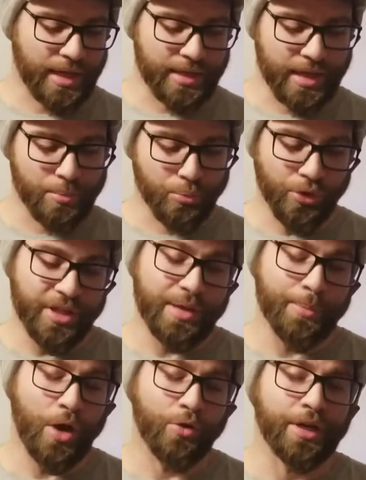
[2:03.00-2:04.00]
and then breed
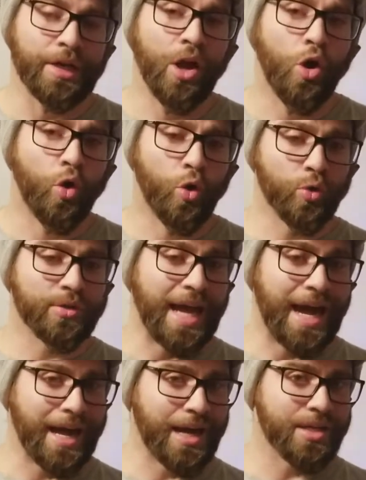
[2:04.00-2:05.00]
them out and hold
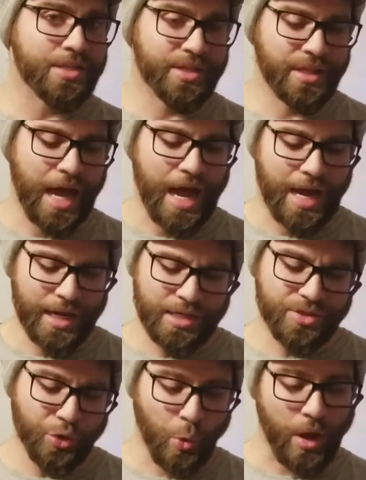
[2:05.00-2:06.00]
on to the
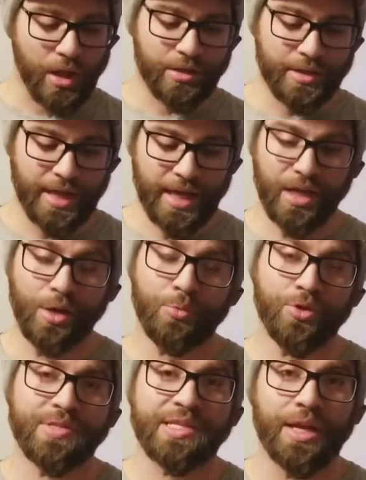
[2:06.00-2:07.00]
highest quality
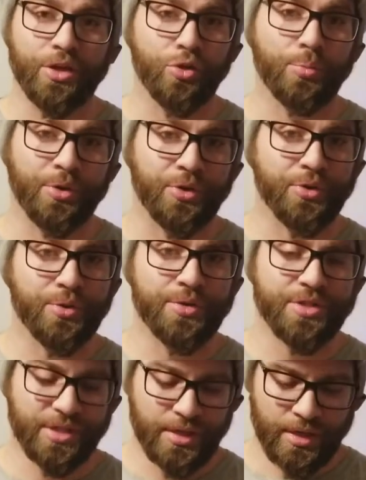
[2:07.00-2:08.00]
animals that you
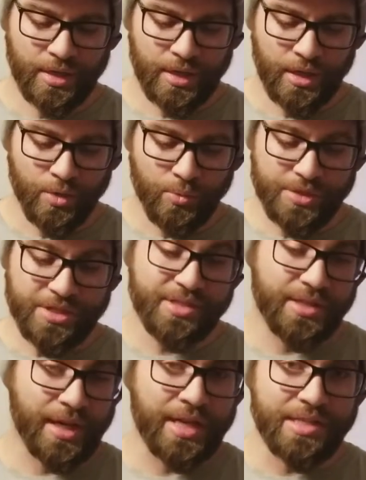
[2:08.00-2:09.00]
produce, which is
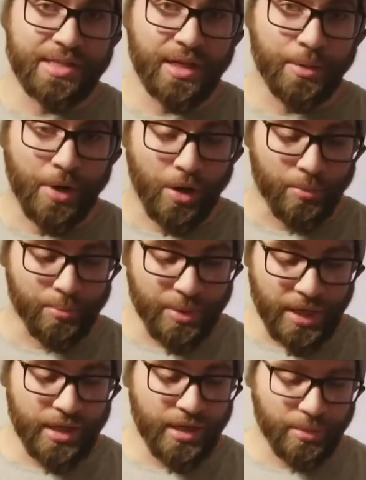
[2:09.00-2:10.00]
the nice thing about
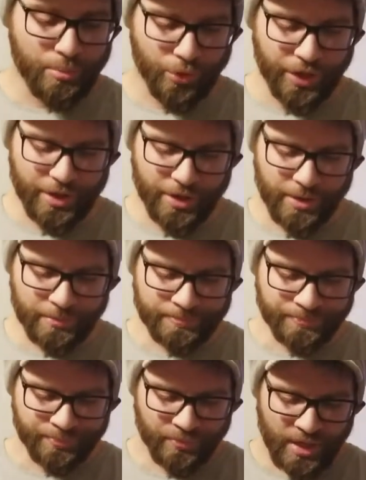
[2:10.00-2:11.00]
being a breeder,
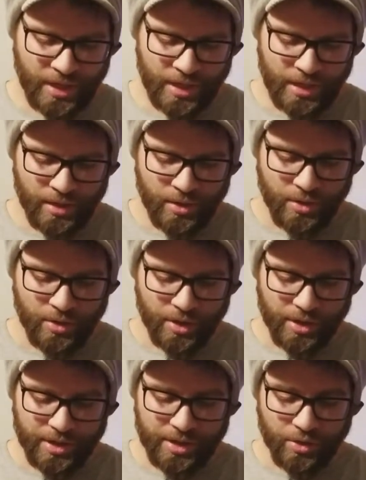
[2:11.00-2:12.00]

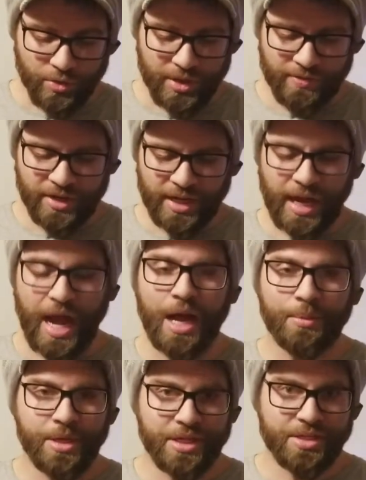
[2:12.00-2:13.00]
or even a
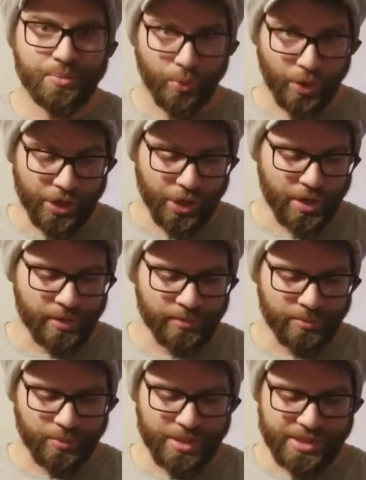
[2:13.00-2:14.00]
hobbyist breeder,
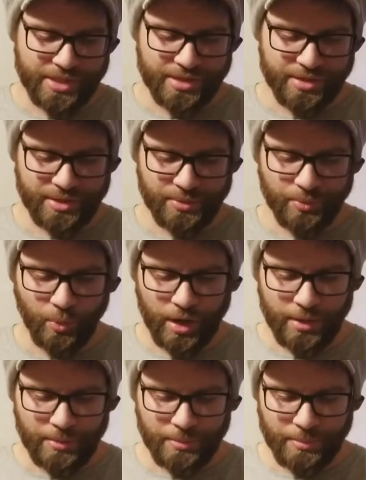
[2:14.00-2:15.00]
which is
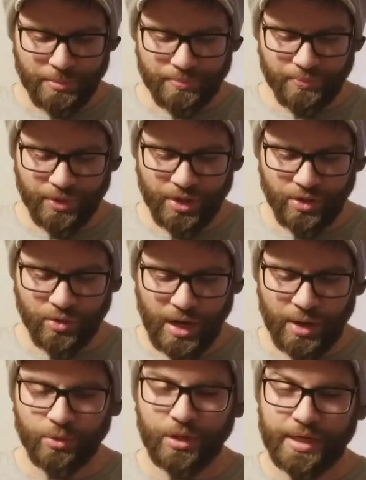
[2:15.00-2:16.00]
what
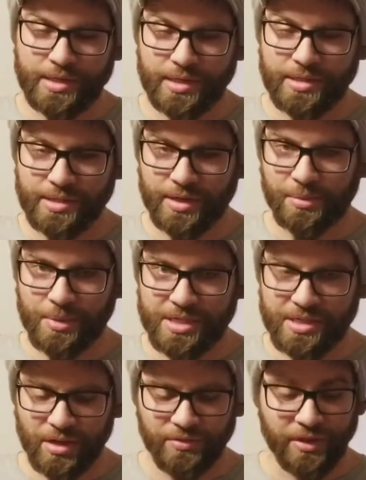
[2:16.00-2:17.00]
I would like to consider
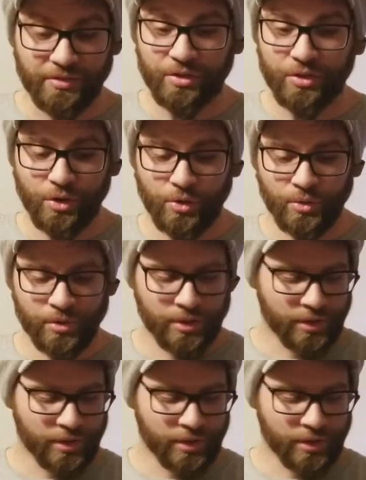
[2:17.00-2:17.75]
myself, even though